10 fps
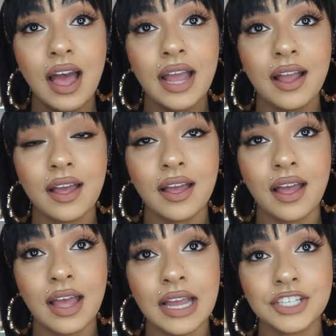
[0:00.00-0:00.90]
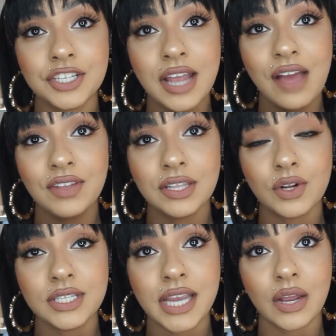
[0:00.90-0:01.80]
I actually have a
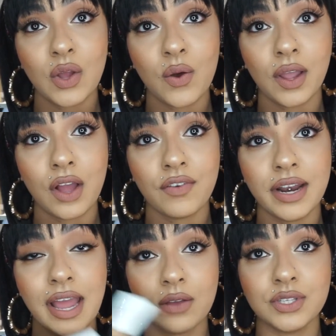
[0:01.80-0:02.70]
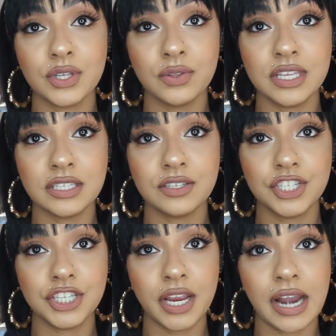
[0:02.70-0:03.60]
little tan going on right now, so this
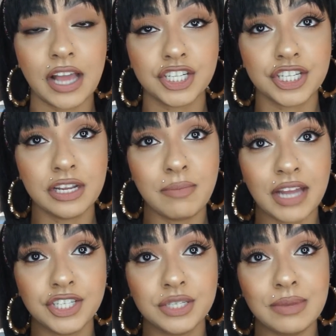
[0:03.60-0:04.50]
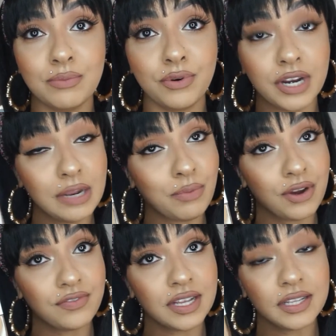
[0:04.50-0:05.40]
shade actually matches me pretty
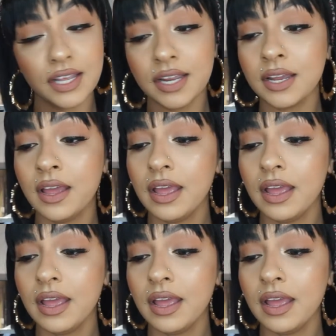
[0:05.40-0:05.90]
perfectly.